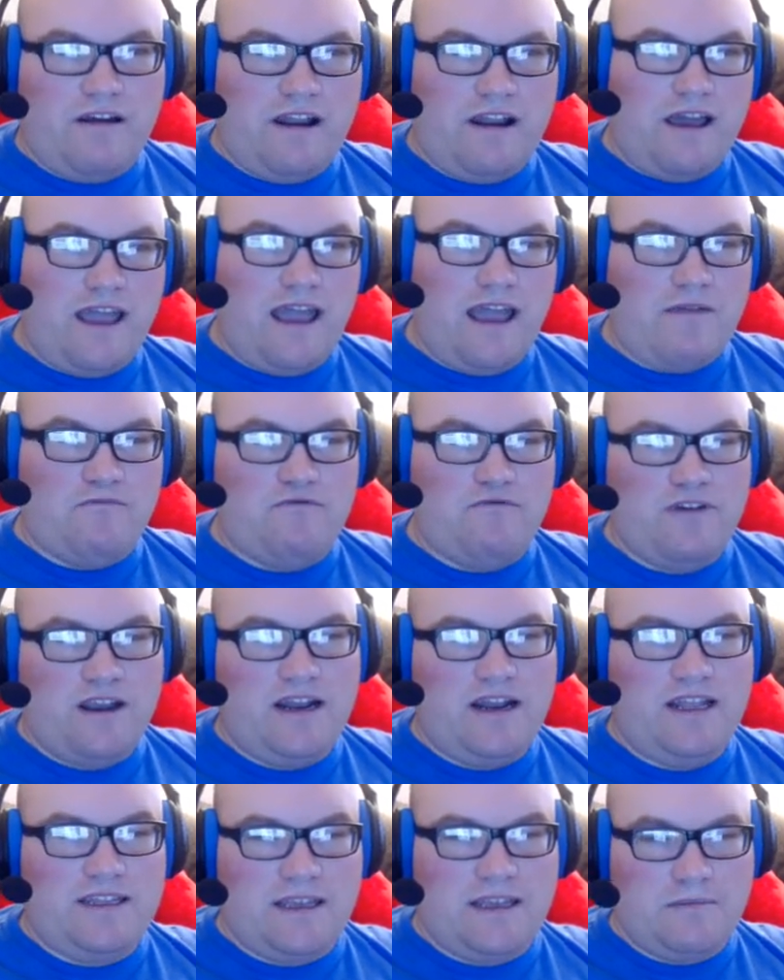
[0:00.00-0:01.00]
And I am
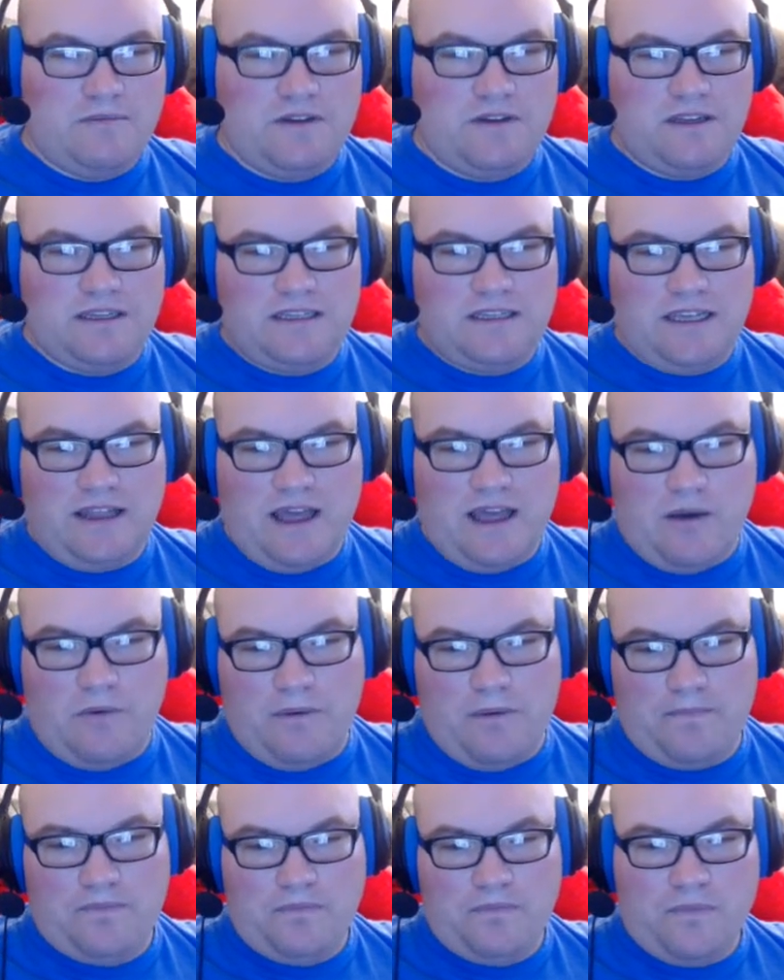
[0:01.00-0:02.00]
really tempted to see that
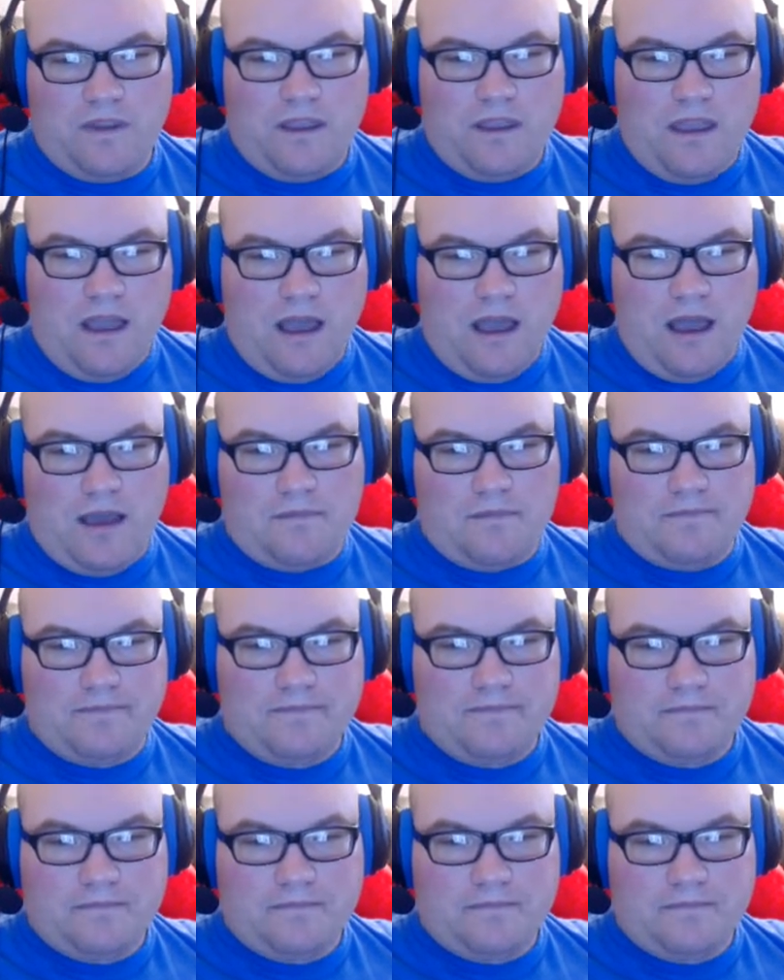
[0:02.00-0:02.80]
one. Um...